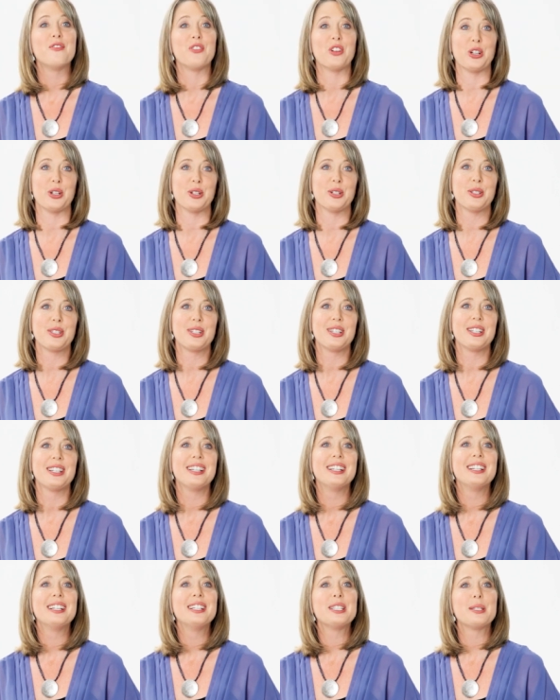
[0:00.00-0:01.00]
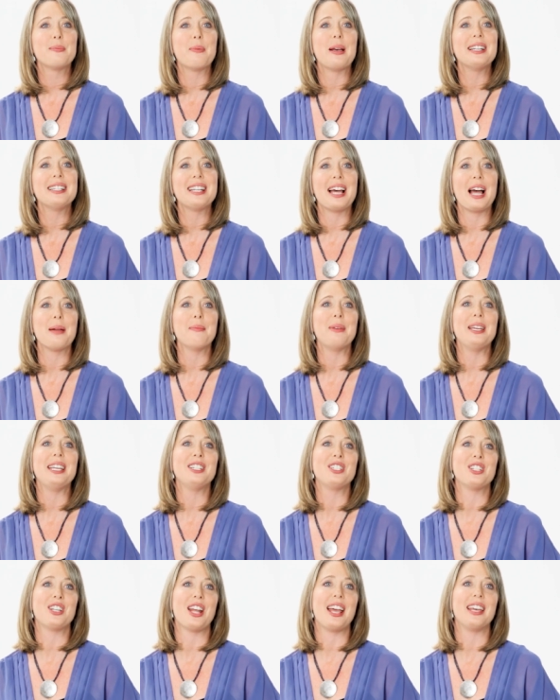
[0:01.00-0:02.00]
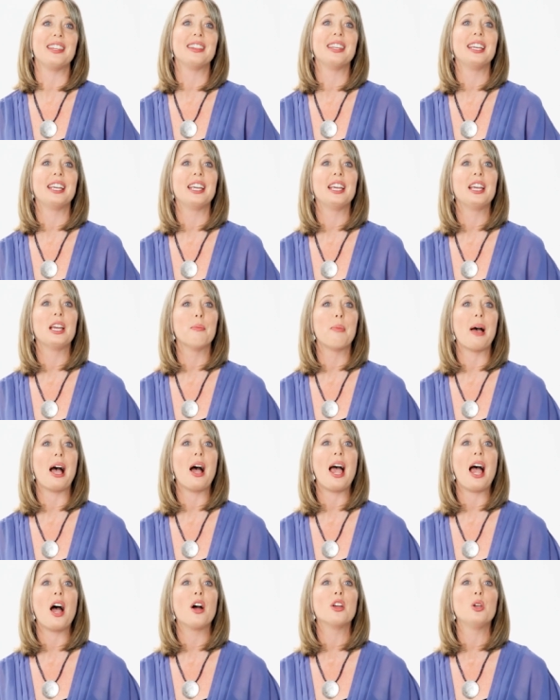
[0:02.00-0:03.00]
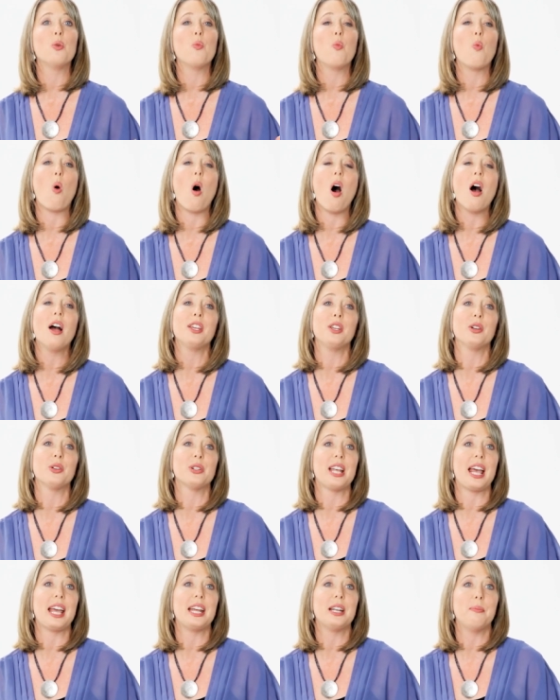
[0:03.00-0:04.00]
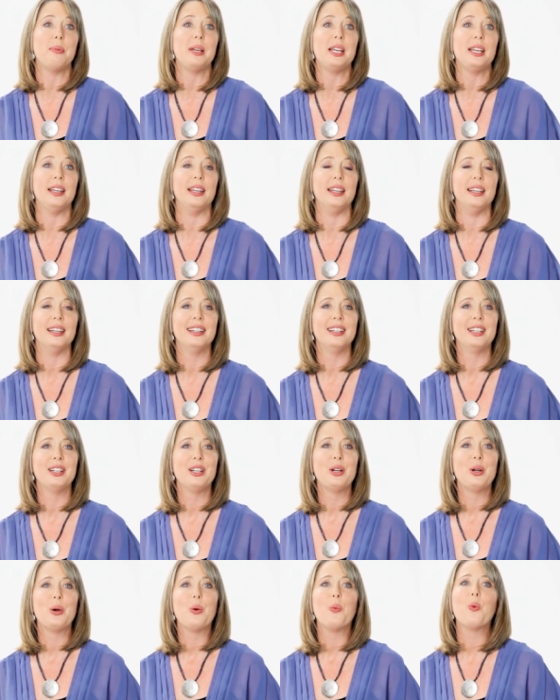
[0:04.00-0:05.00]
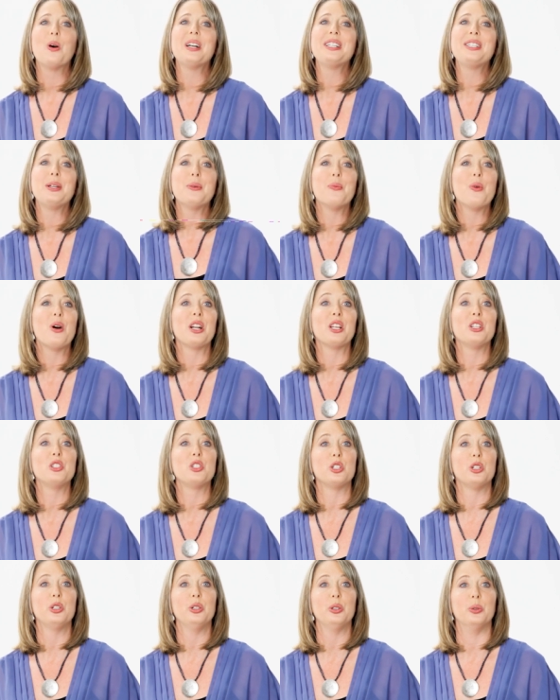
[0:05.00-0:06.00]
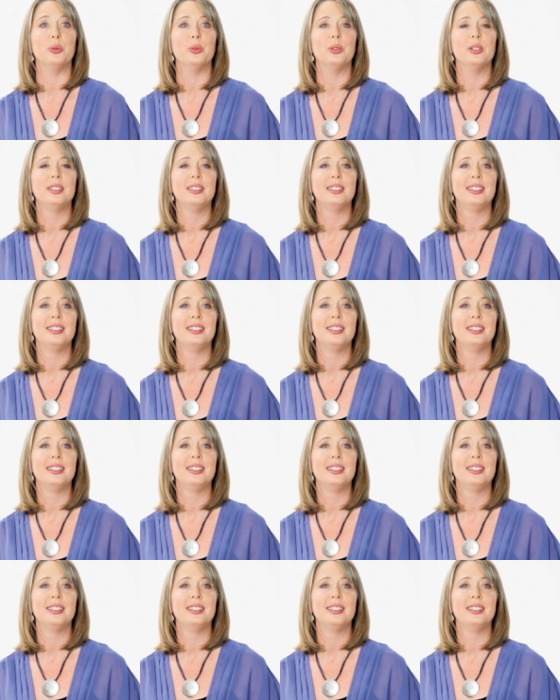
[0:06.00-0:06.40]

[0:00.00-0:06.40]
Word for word: First, spend time each day thinking about how you want your day to be. What do you want to do?